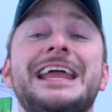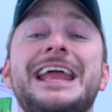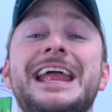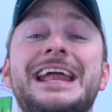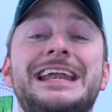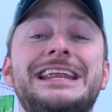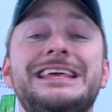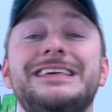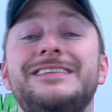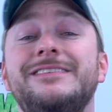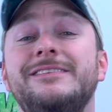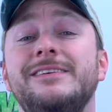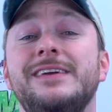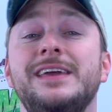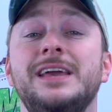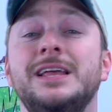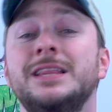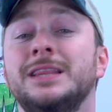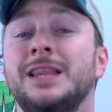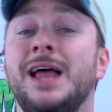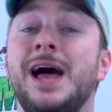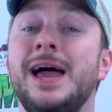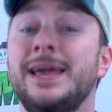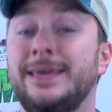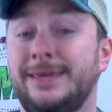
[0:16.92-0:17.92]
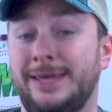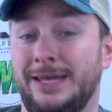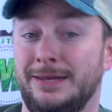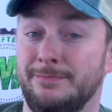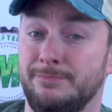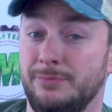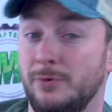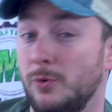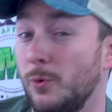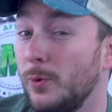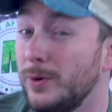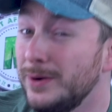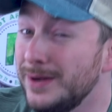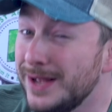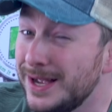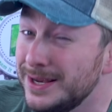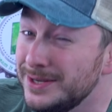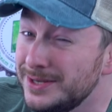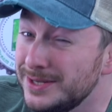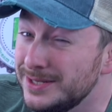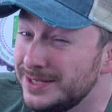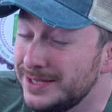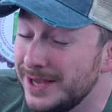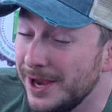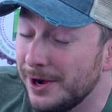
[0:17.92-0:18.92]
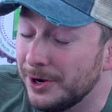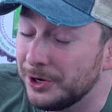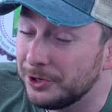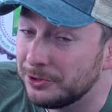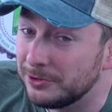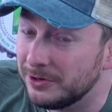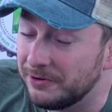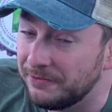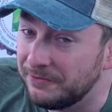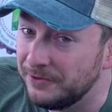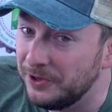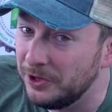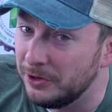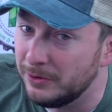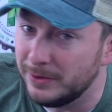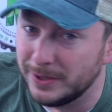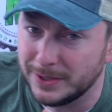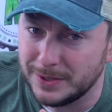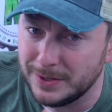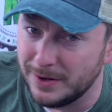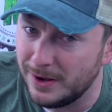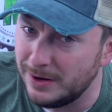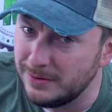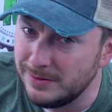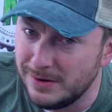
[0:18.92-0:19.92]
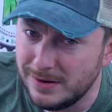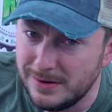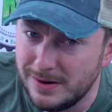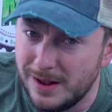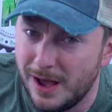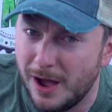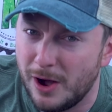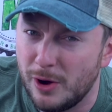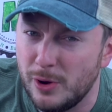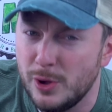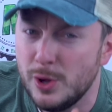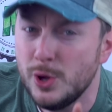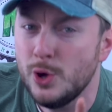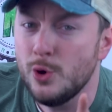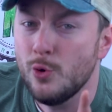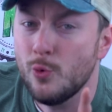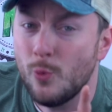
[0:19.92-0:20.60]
anything like it, but we're not just here to review it. No.